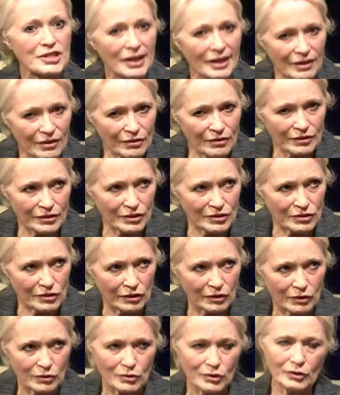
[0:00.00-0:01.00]
share the
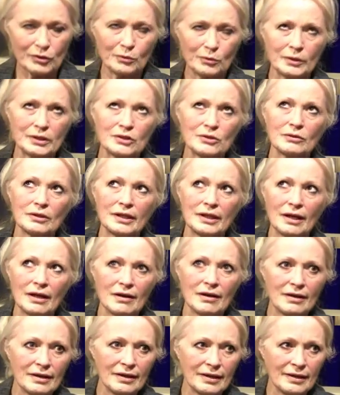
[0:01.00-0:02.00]
disclosure. Quit trying
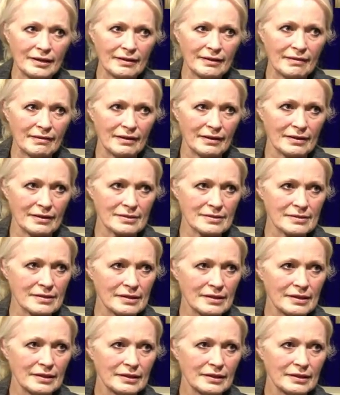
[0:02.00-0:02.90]
to hide things.